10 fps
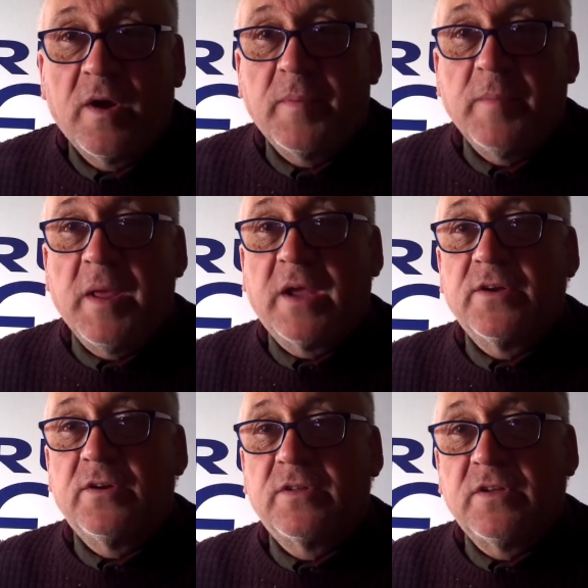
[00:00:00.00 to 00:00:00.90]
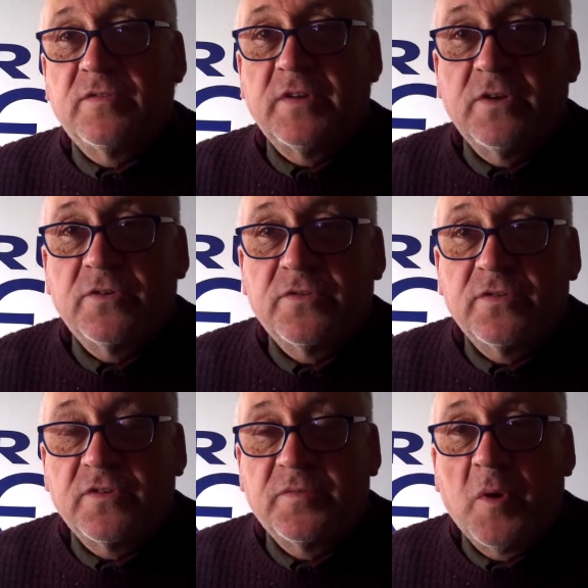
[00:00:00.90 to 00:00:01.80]
I've been making all these videos
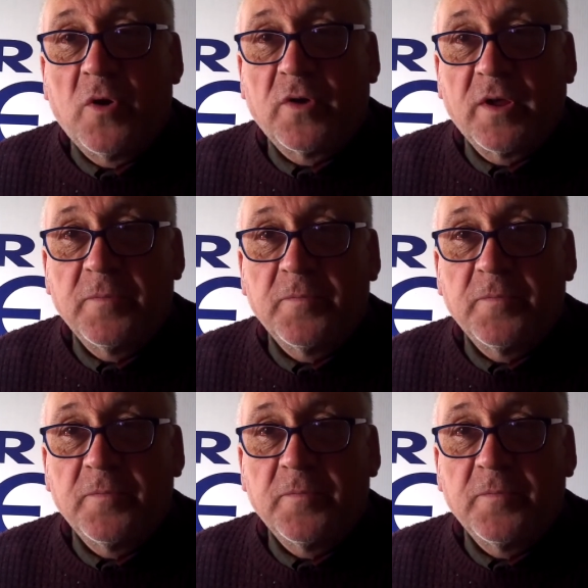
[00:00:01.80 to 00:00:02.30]
this morning.